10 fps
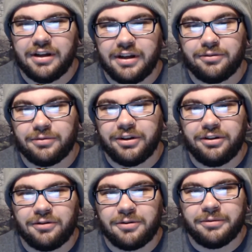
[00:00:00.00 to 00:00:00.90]
It's really
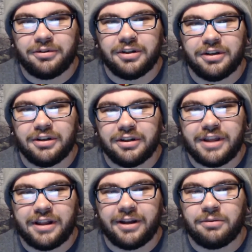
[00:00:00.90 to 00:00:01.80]
adorable.
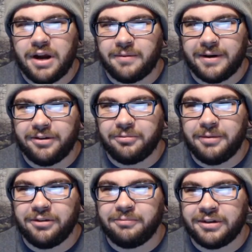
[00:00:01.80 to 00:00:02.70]
They let Ryan Reynolds
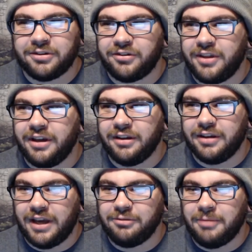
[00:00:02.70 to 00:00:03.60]
be as much as they
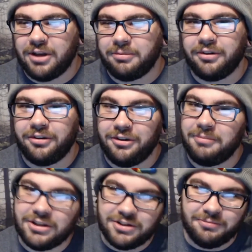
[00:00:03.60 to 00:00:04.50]
as he possibly could in
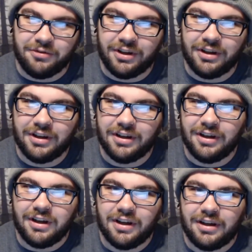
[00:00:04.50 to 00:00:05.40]
a P G movie,
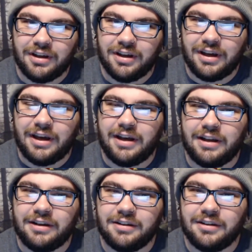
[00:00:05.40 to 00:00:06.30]

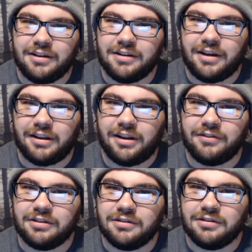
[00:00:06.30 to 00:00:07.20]
and it, I
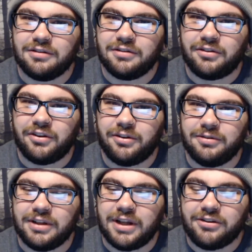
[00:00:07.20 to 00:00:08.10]
love it.
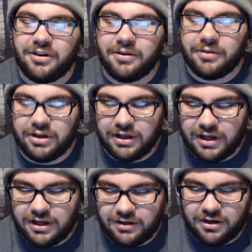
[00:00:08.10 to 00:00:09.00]
So that's all I really
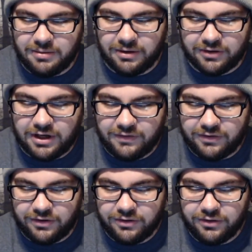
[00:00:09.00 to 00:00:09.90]
had to talk about. It's kind of
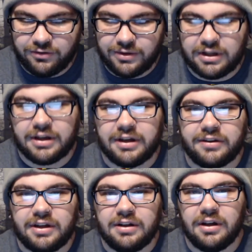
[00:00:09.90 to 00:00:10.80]
a slow news week, like I
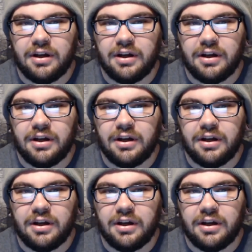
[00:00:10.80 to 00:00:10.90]
said.